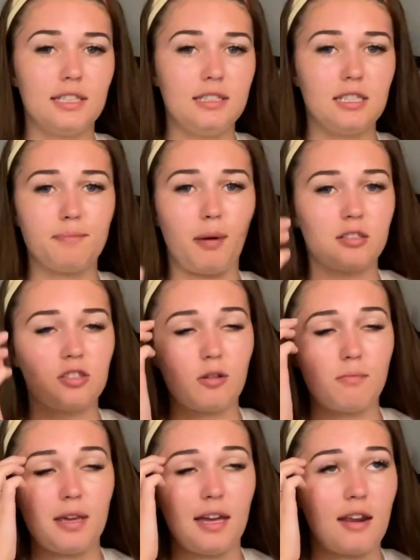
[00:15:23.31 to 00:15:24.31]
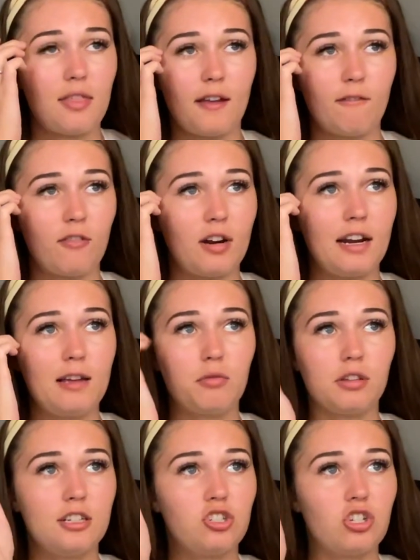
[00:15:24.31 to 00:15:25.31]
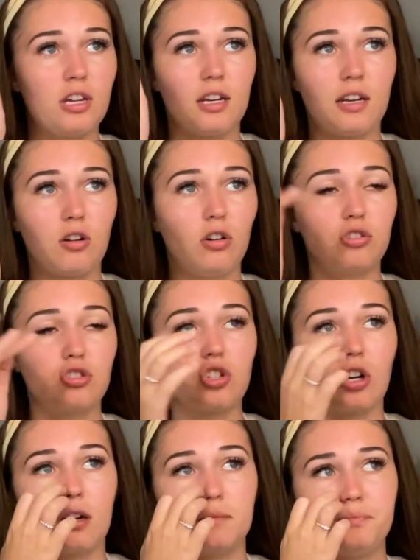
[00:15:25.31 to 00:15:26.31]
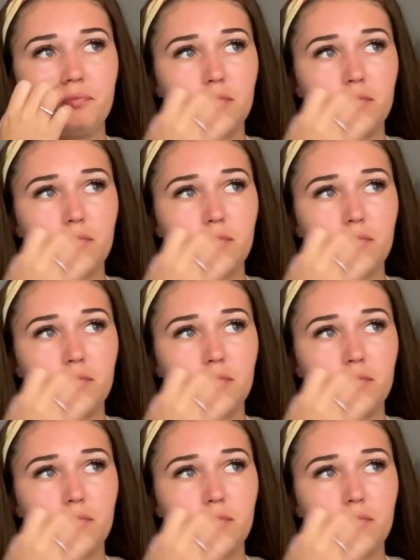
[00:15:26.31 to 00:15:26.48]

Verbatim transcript: this box could be anything for any religion, culture,